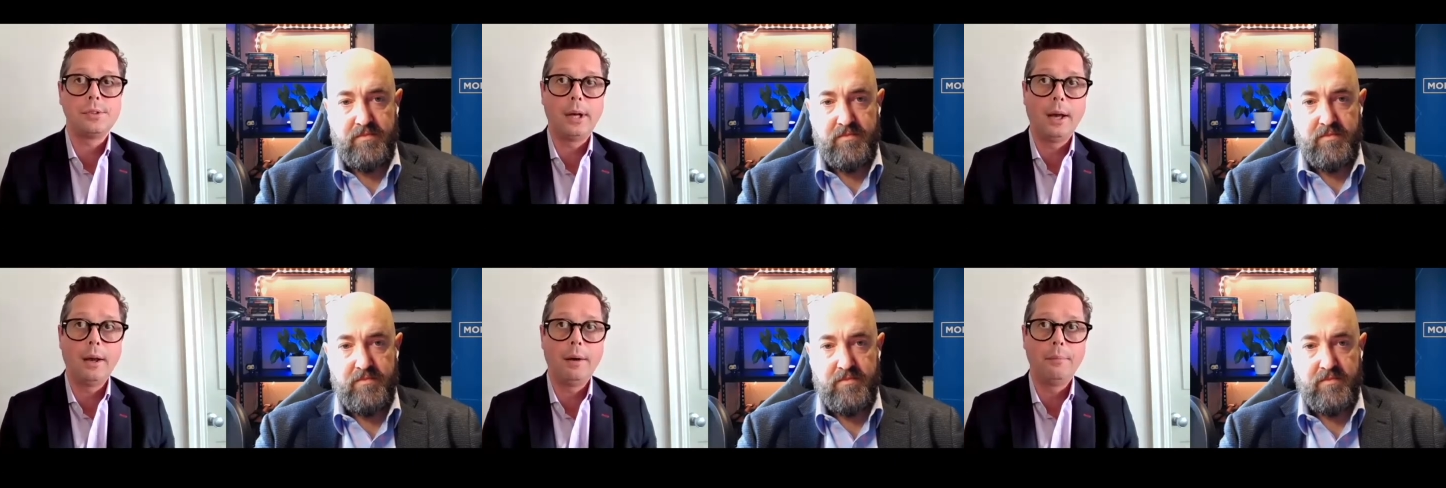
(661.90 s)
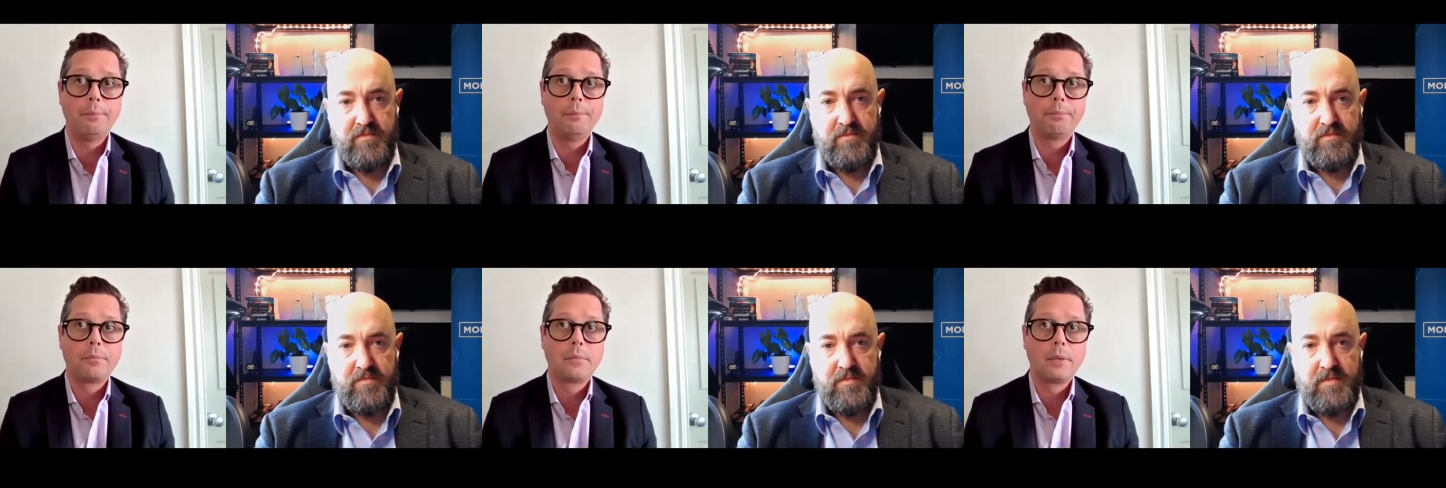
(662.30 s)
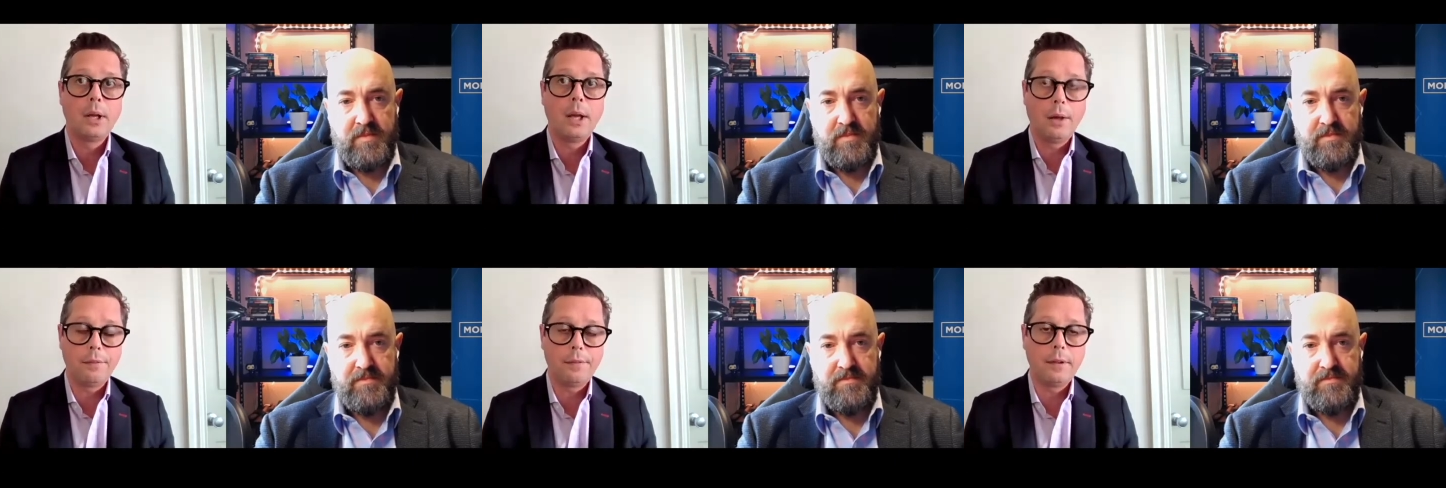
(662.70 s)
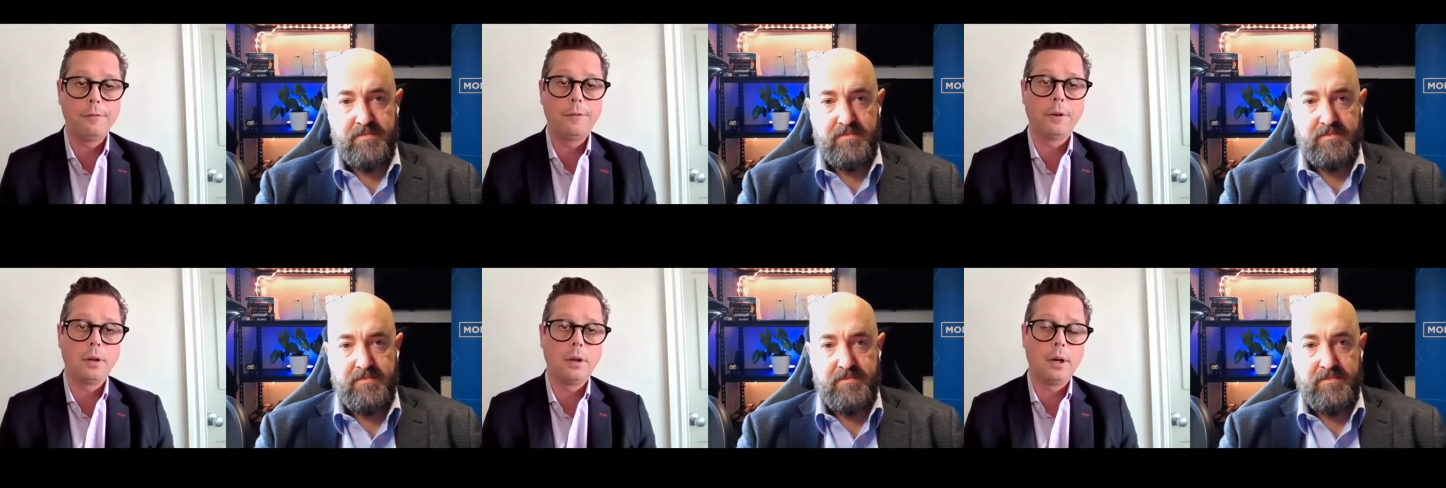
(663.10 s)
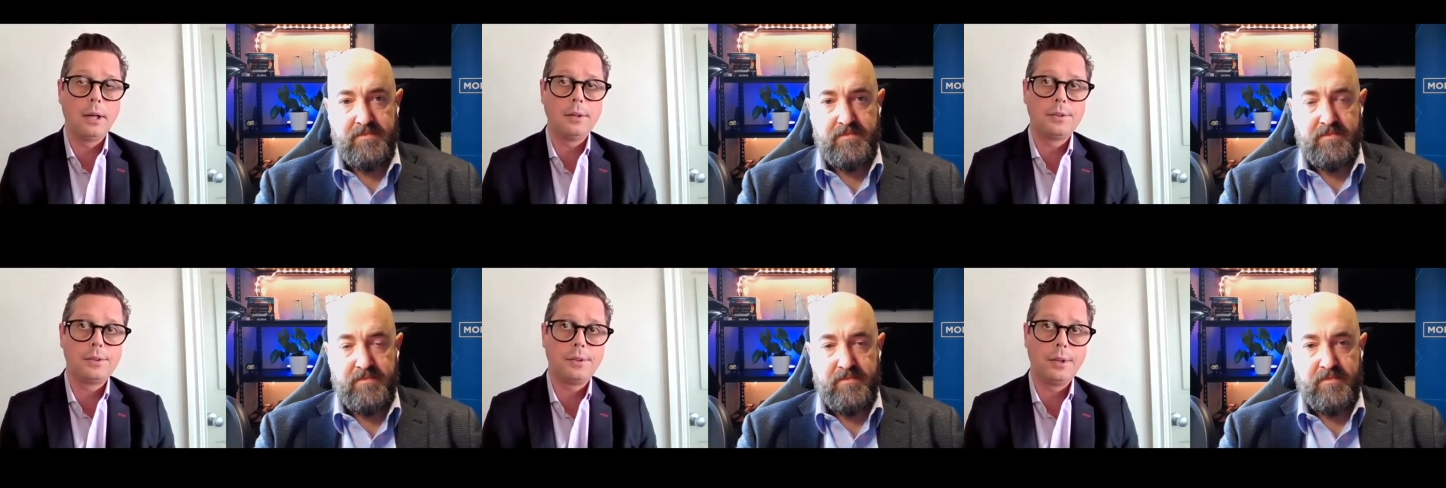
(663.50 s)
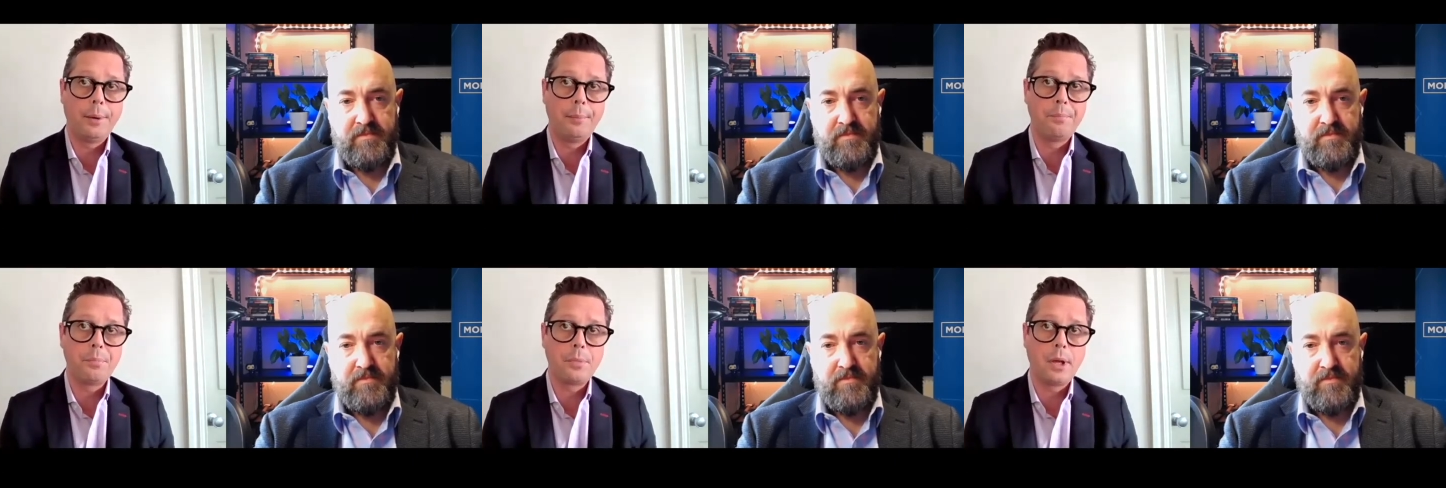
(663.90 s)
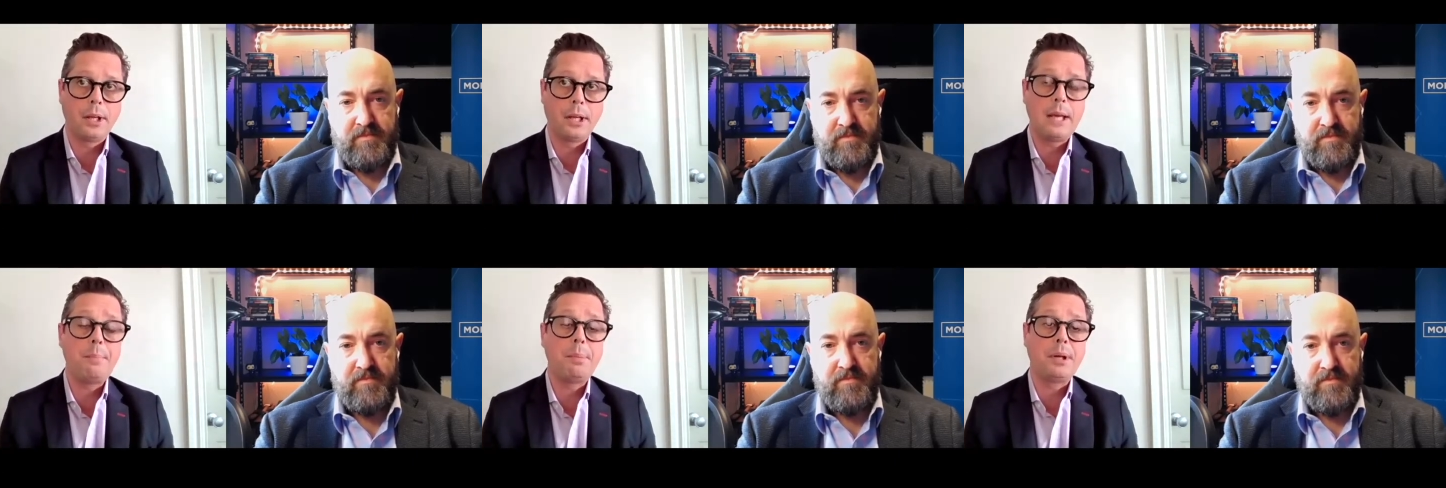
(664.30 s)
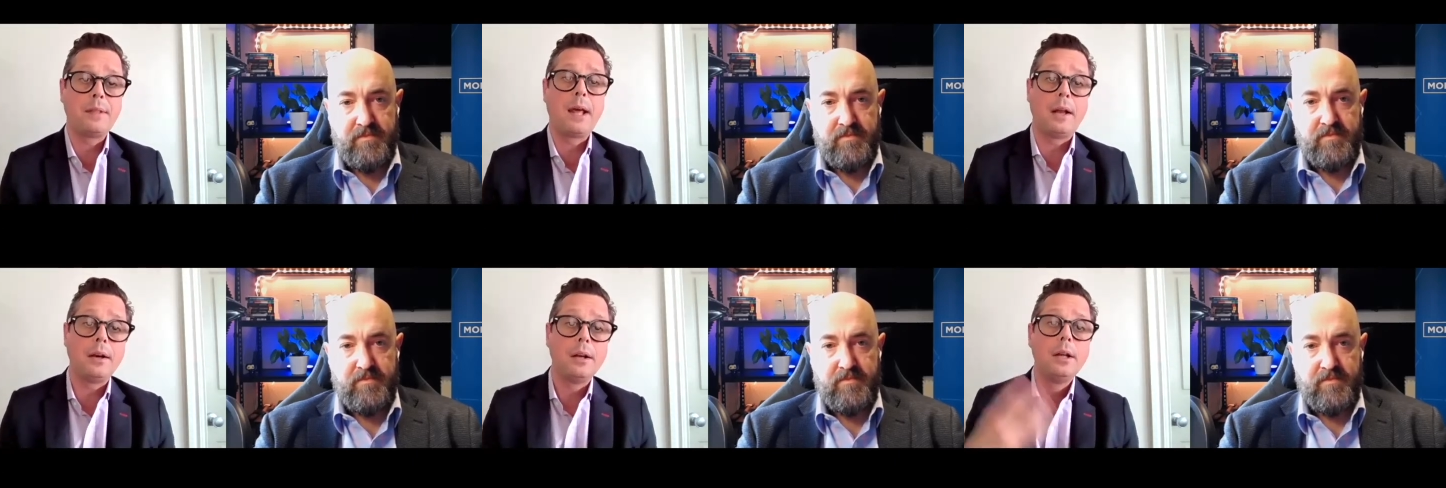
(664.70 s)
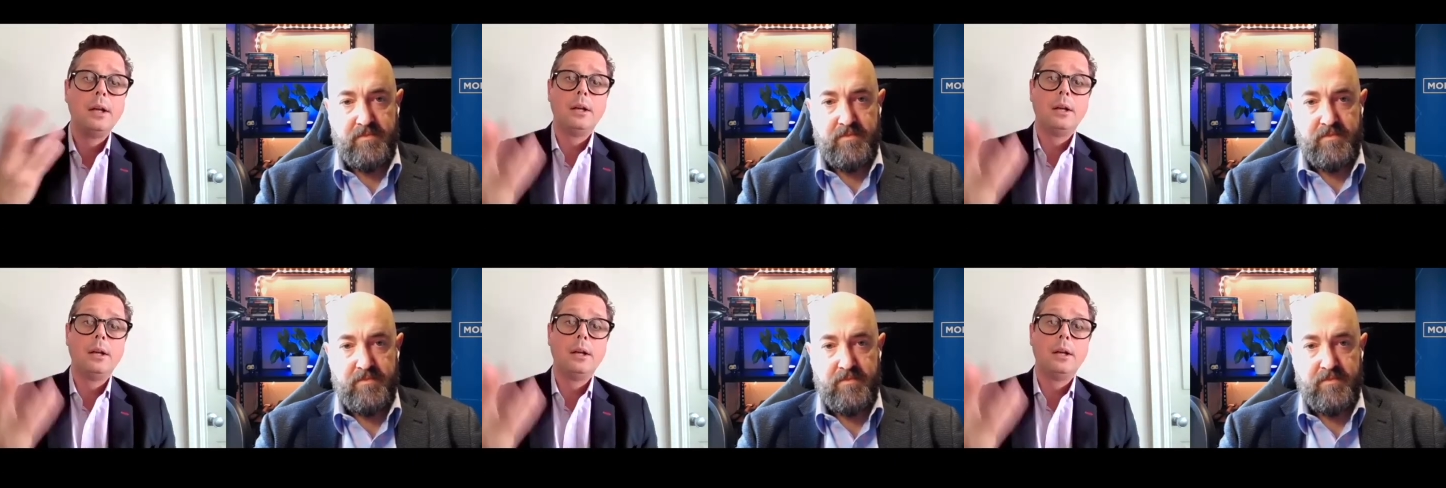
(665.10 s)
Speaker 1: um, out there for clients um, and keeping that